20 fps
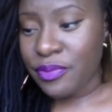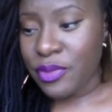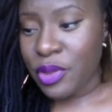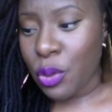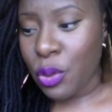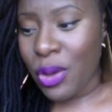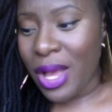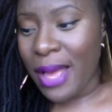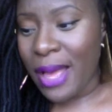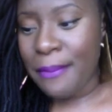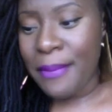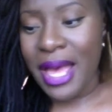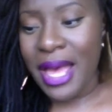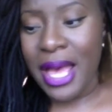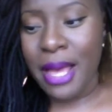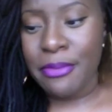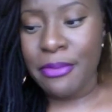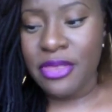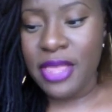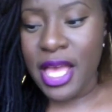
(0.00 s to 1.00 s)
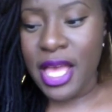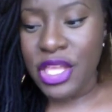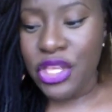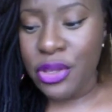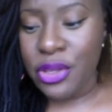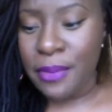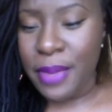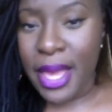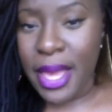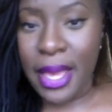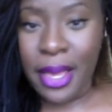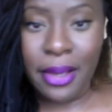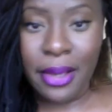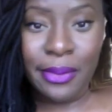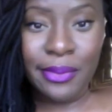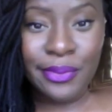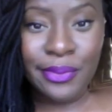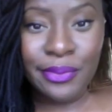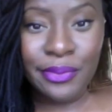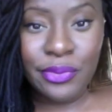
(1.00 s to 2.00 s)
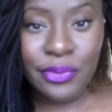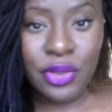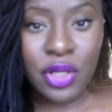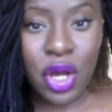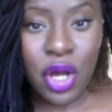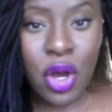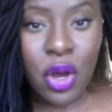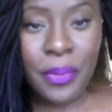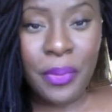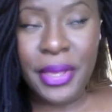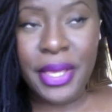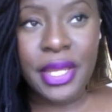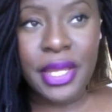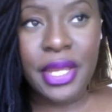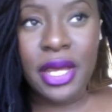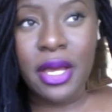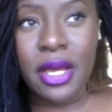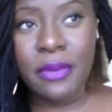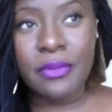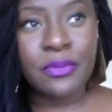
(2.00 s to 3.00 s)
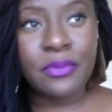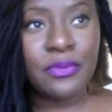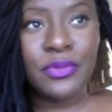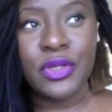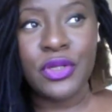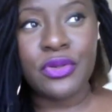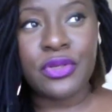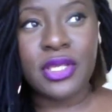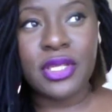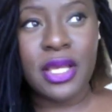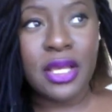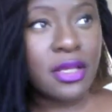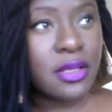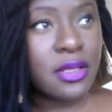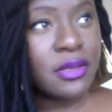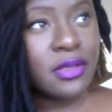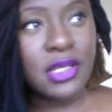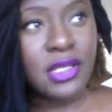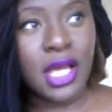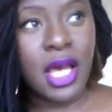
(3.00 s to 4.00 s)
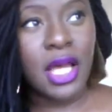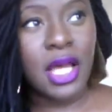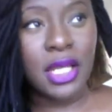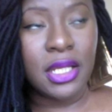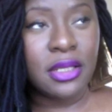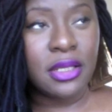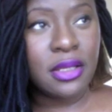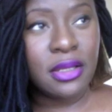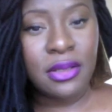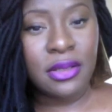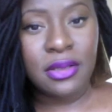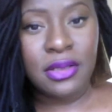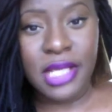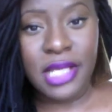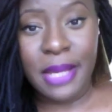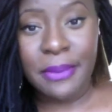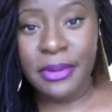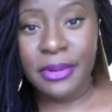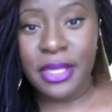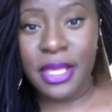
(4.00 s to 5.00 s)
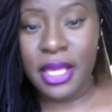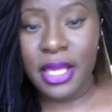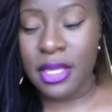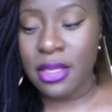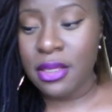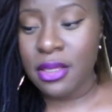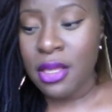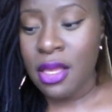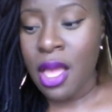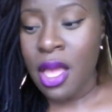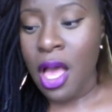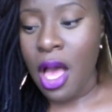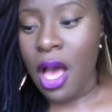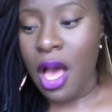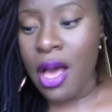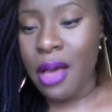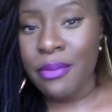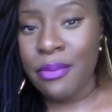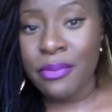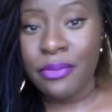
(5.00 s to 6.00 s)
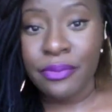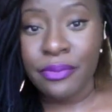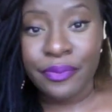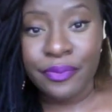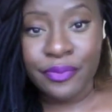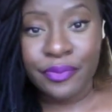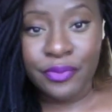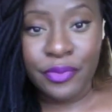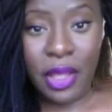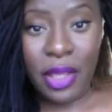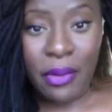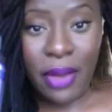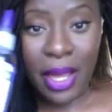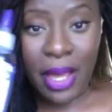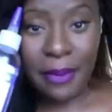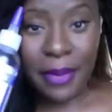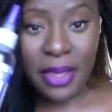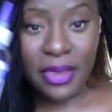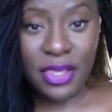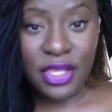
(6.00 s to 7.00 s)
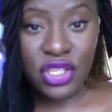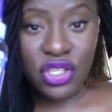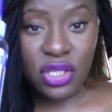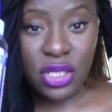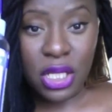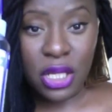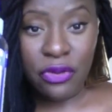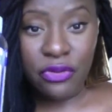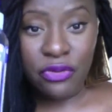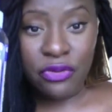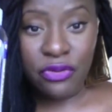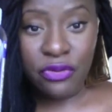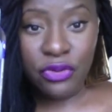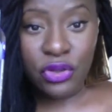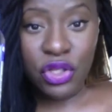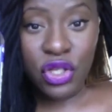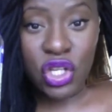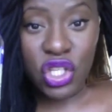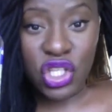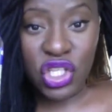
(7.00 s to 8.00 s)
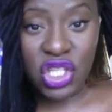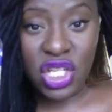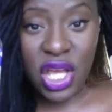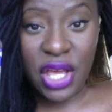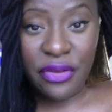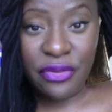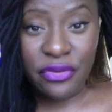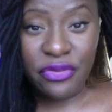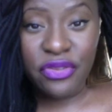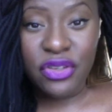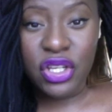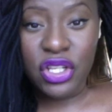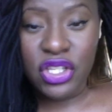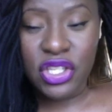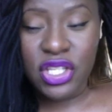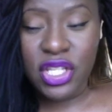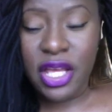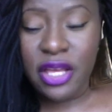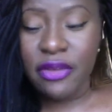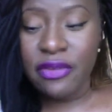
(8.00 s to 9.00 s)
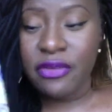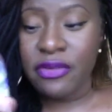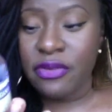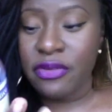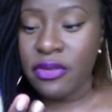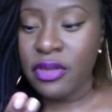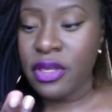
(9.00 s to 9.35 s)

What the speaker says: wham bam, thank you ma'am, go pick it up, use it, done type thing, I recommend this stuff. Good stuff. Good stuff.